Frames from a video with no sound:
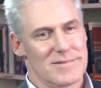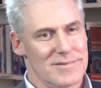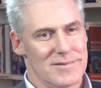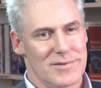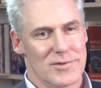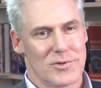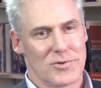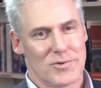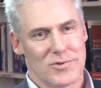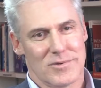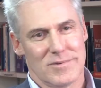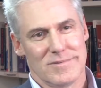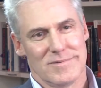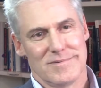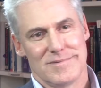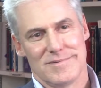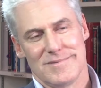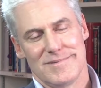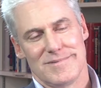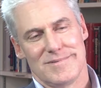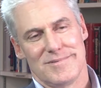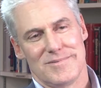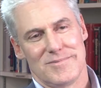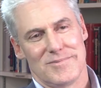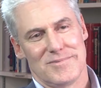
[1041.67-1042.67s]
little
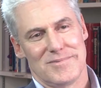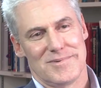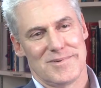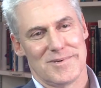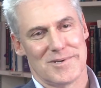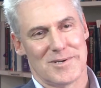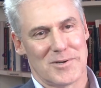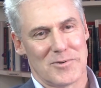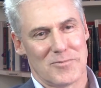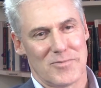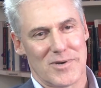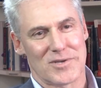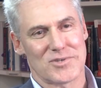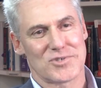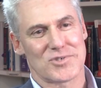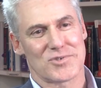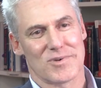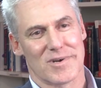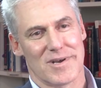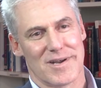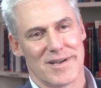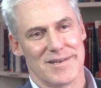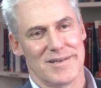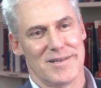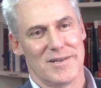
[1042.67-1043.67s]

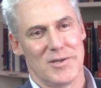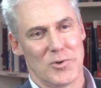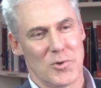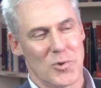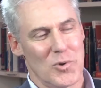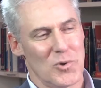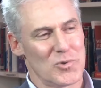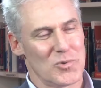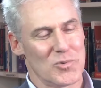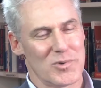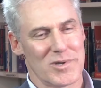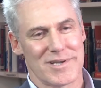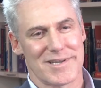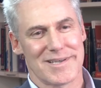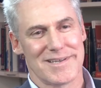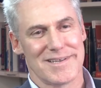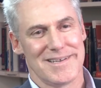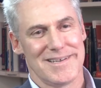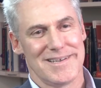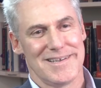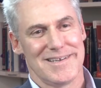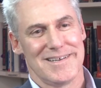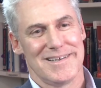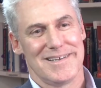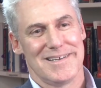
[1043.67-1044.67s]
restaurant in Oldwick,
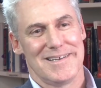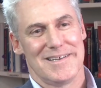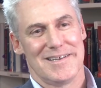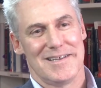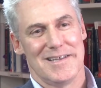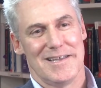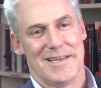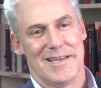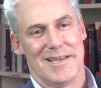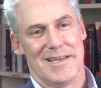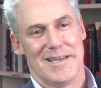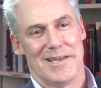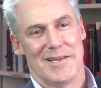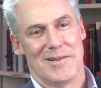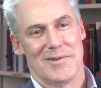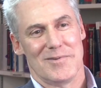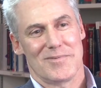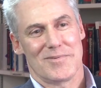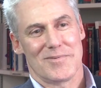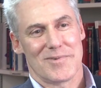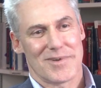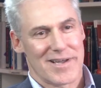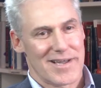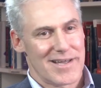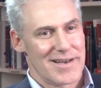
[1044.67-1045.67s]

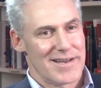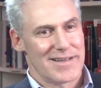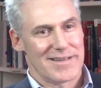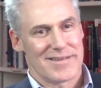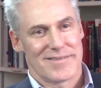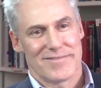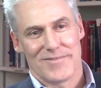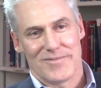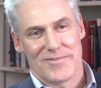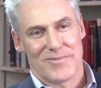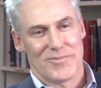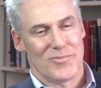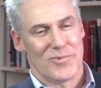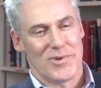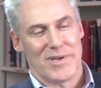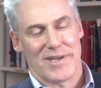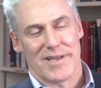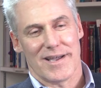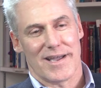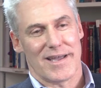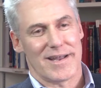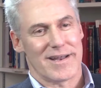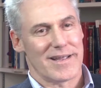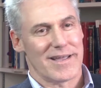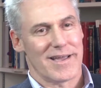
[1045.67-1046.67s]
and we
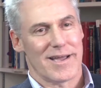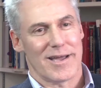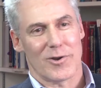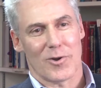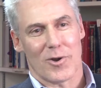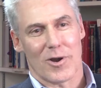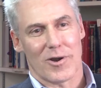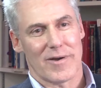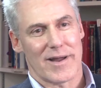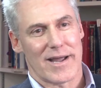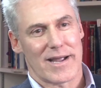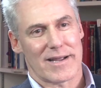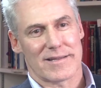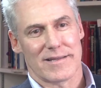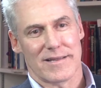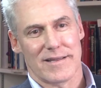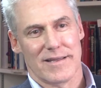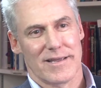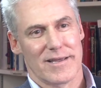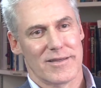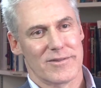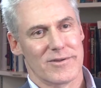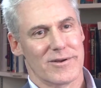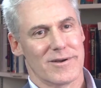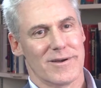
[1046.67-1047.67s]
got our act
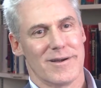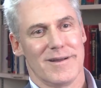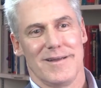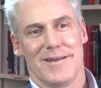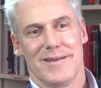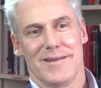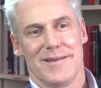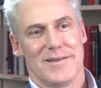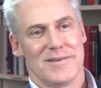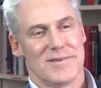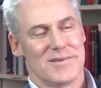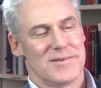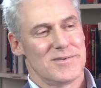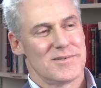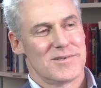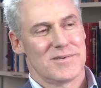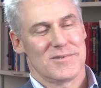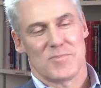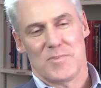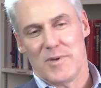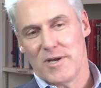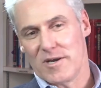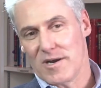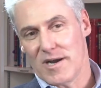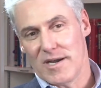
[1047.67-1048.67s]
together.
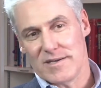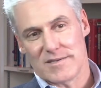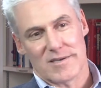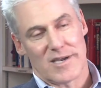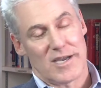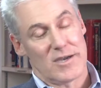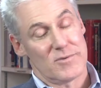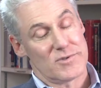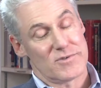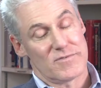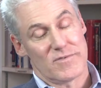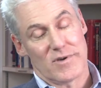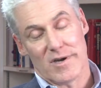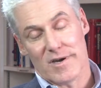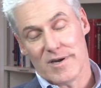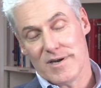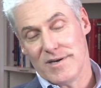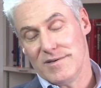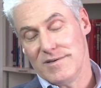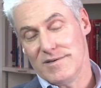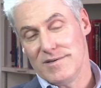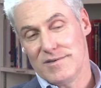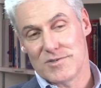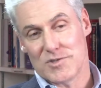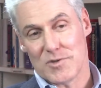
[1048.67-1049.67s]
Speaker Haytaian was
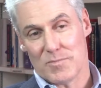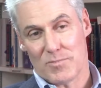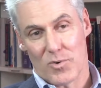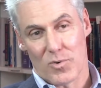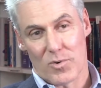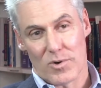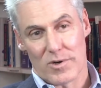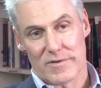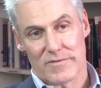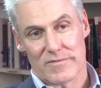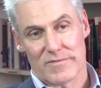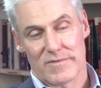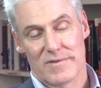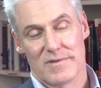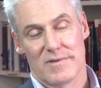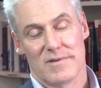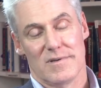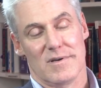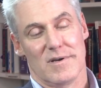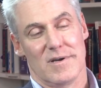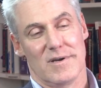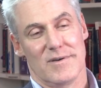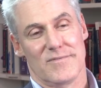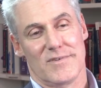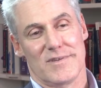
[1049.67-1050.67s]
very supportive
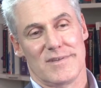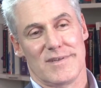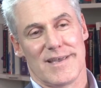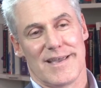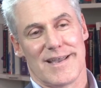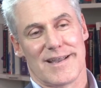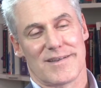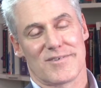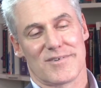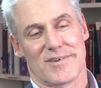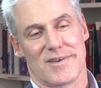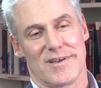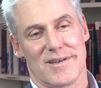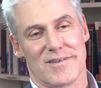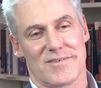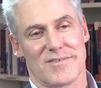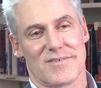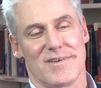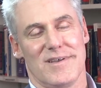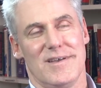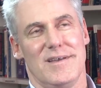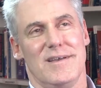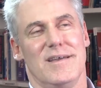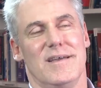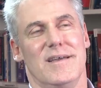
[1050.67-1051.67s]
of the tax
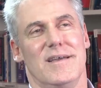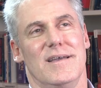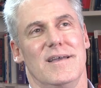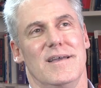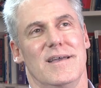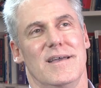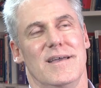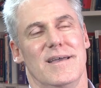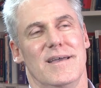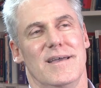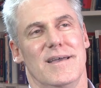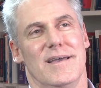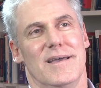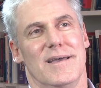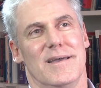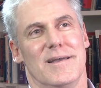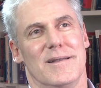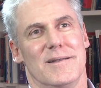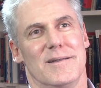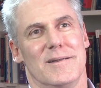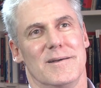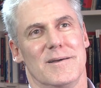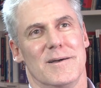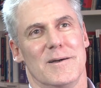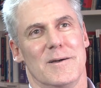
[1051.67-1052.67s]
cuts,
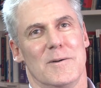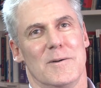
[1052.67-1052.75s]
and